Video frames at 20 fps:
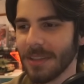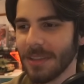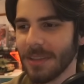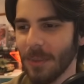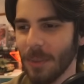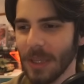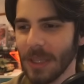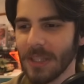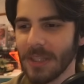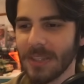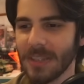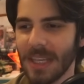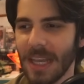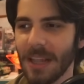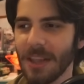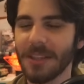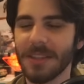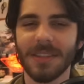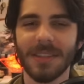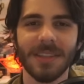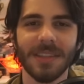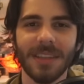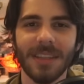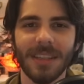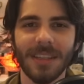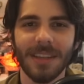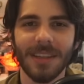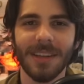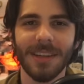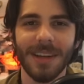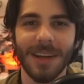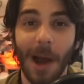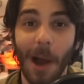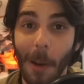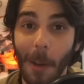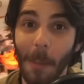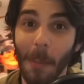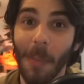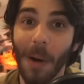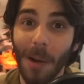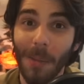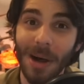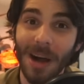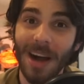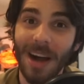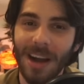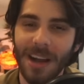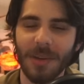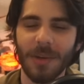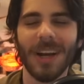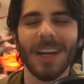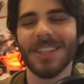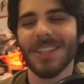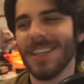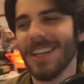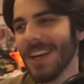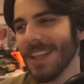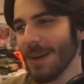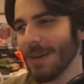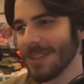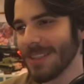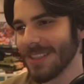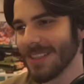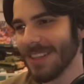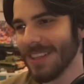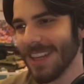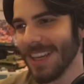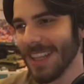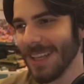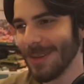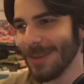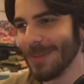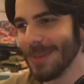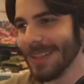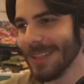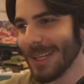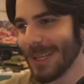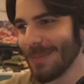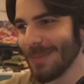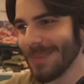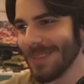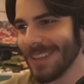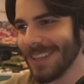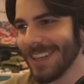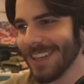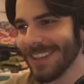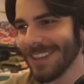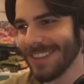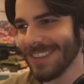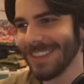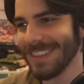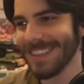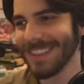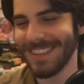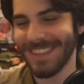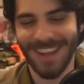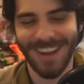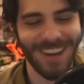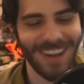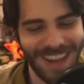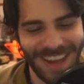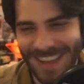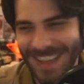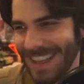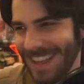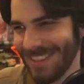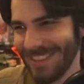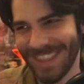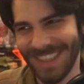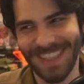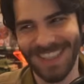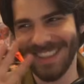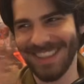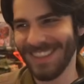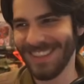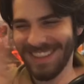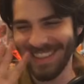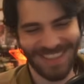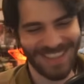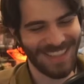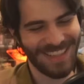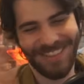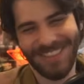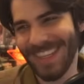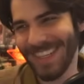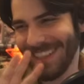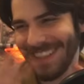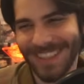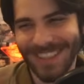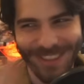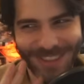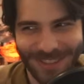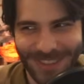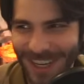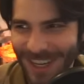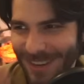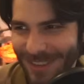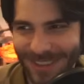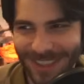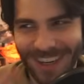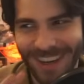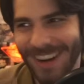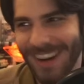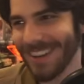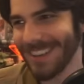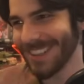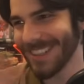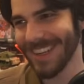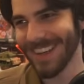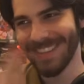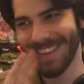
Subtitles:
Wait, let's... Bye-bye! No, actually, no, that would be lame. No, guys, I'm not gonna do the Markiplier outro.